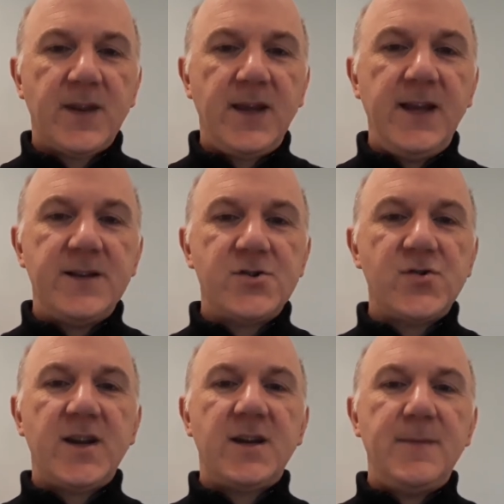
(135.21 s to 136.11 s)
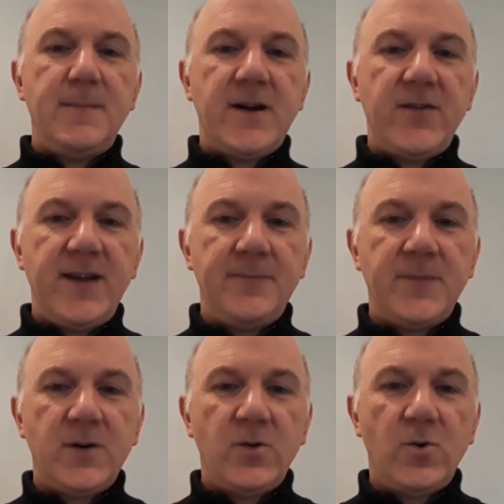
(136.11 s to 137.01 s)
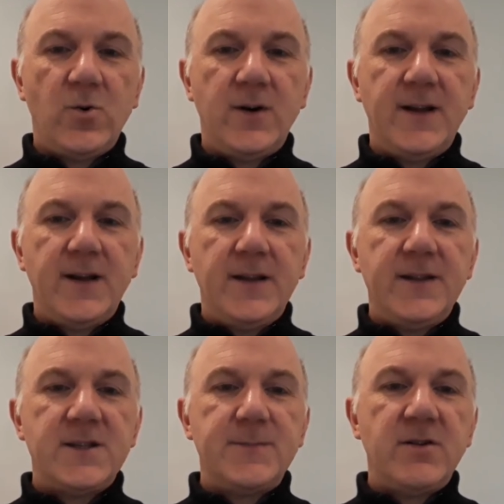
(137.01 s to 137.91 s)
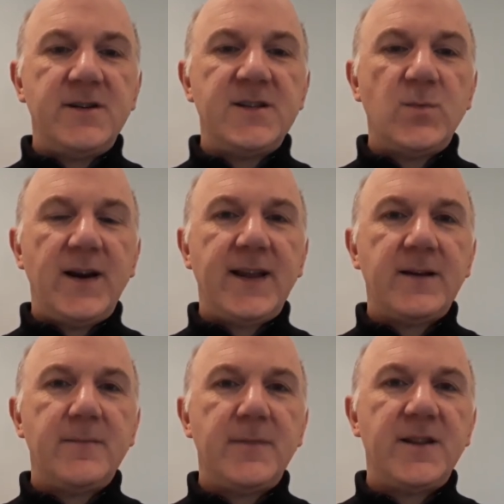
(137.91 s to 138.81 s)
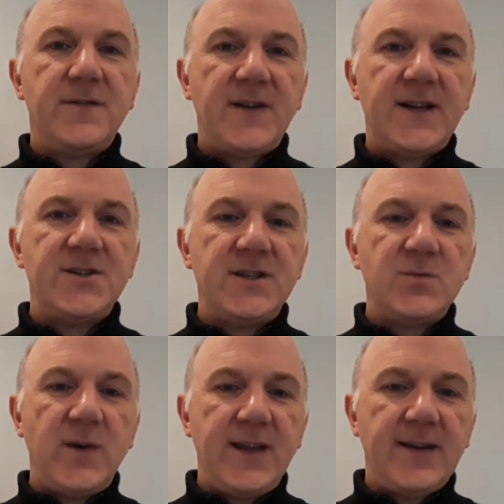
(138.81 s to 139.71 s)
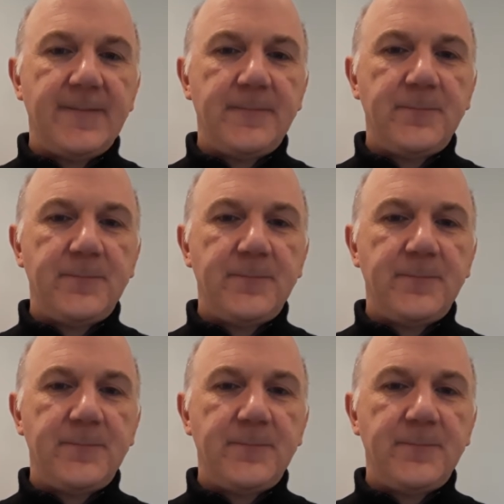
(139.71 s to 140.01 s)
eat, drink and be merry, or the spirit is willing but the flesh is weak.